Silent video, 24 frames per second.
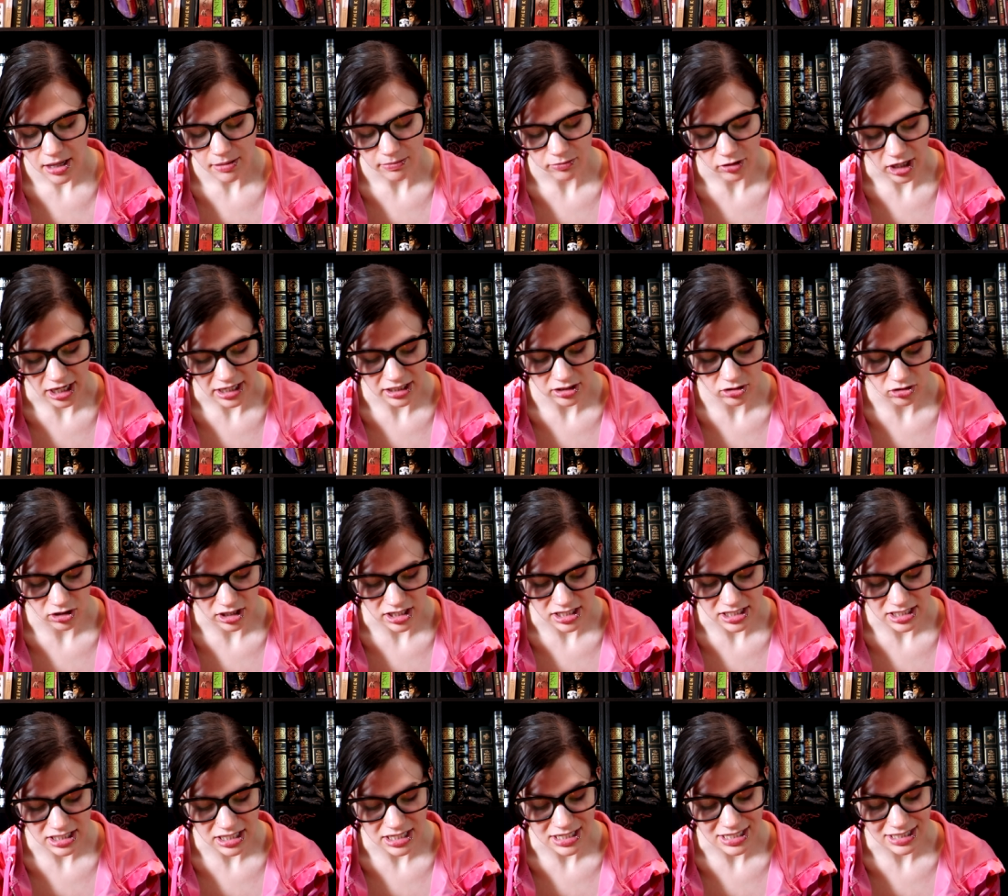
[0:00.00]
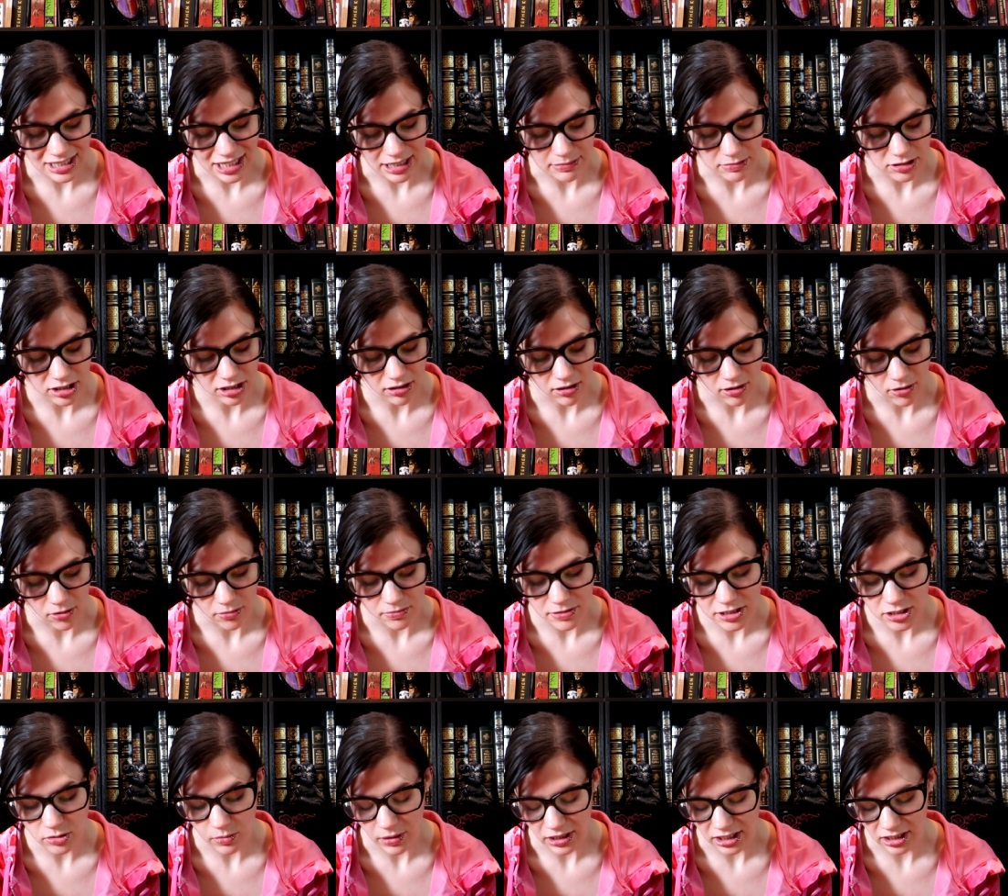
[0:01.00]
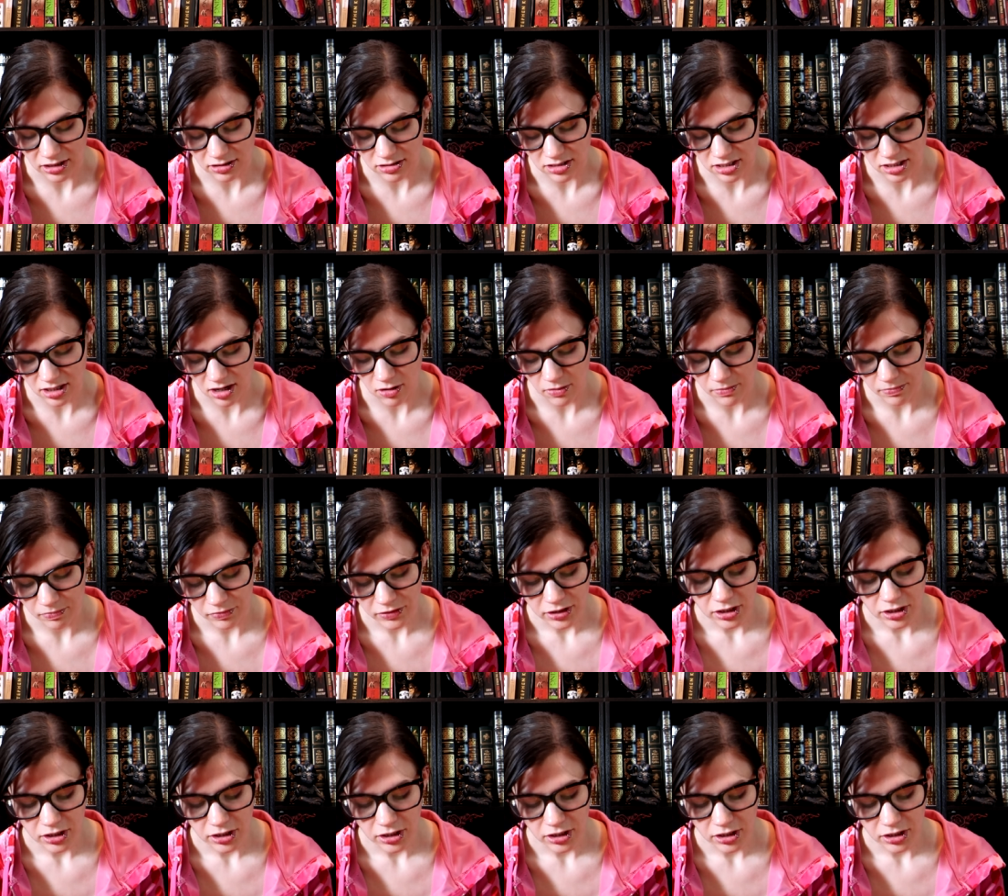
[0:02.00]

Brett and Grace, escaped their homes 20 years ago.